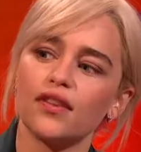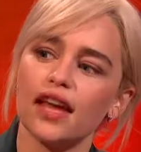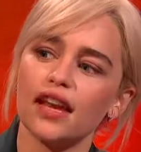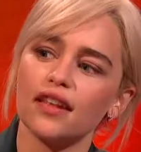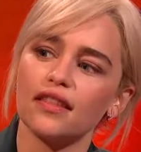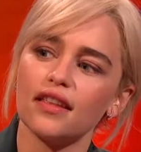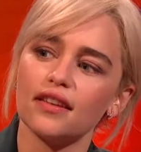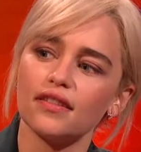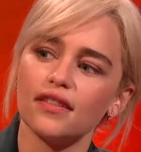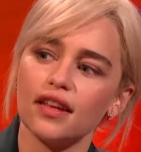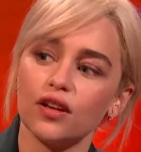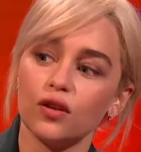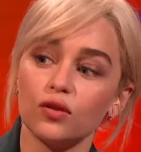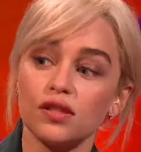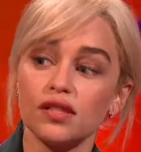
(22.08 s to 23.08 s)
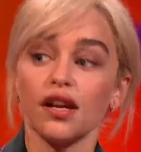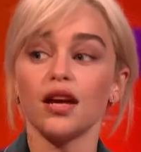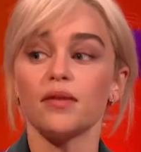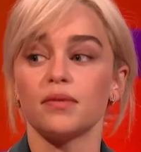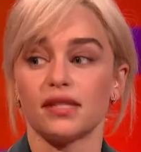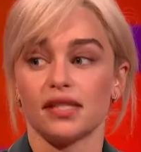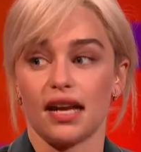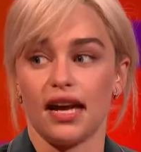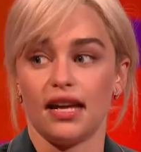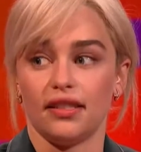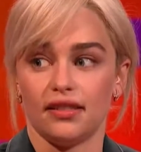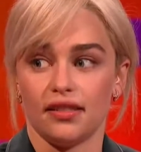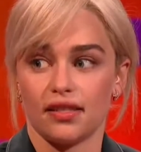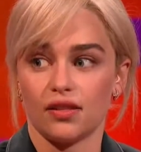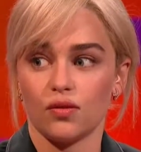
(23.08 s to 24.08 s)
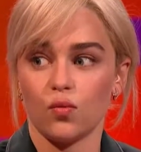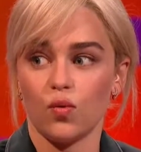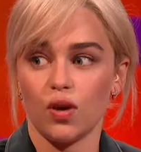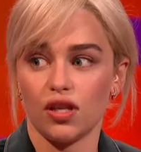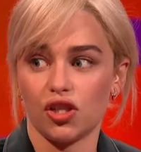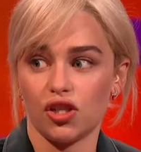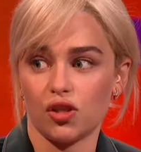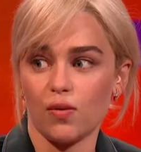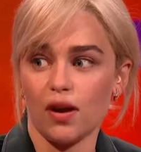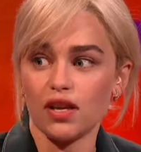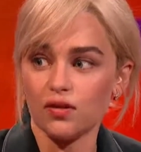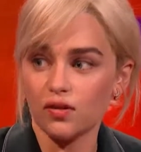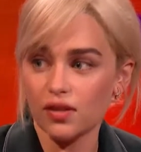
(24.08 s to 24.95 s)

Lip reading: getting this thing called cyberscanned, which is where you